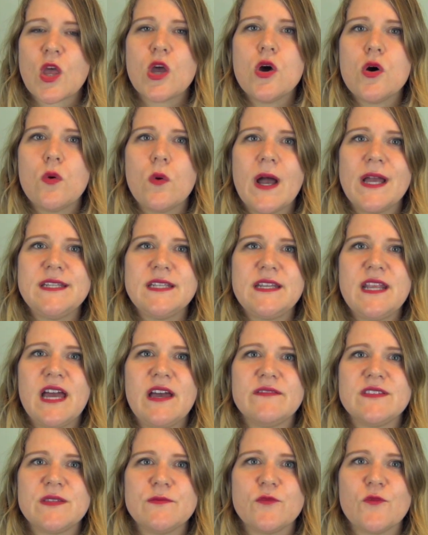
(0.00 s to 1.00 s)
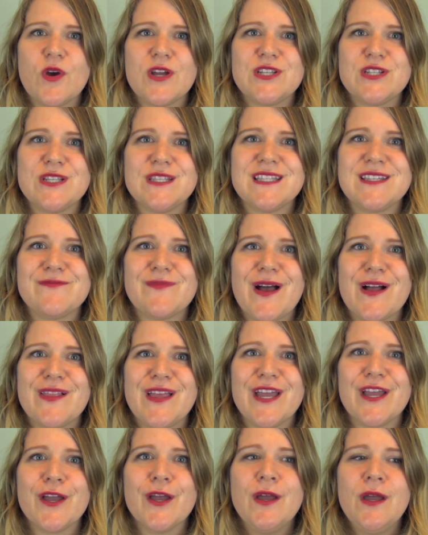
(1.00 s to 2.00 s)
Oh, I did have some questions about
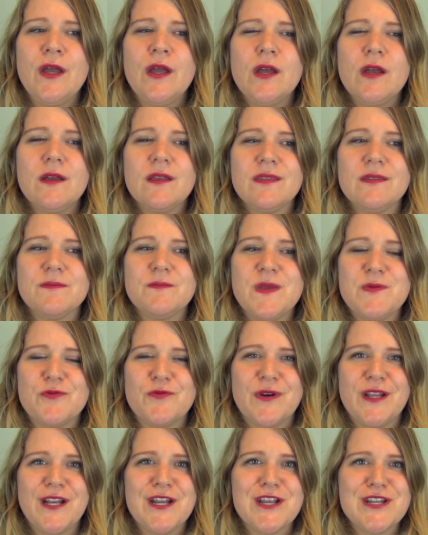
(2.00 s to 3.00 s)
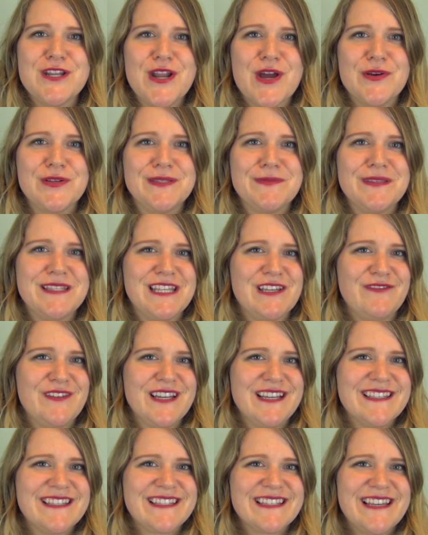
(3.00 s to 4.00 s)
like people wanted to know
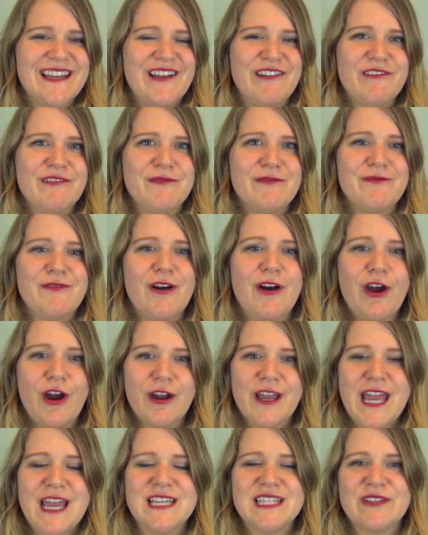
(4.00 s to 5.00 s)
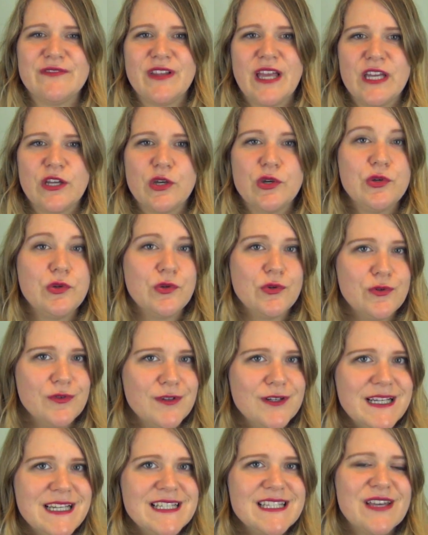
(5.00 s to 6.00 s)
specifics of our case of like
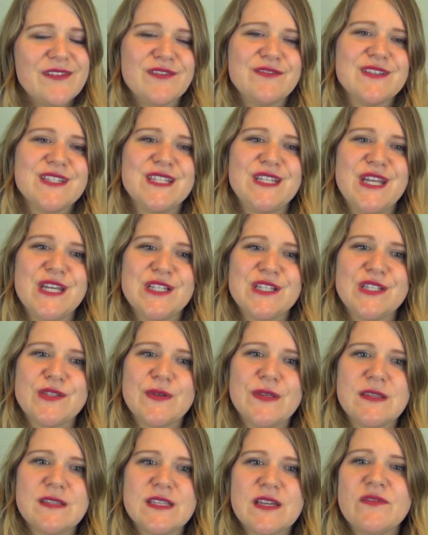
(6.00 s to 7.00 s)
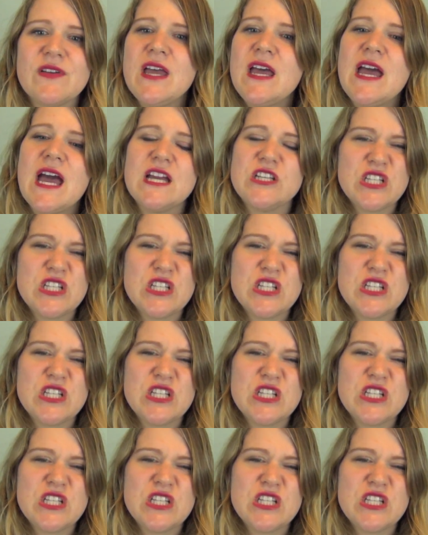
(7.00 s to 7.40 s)
who he's having visitations with and stuff.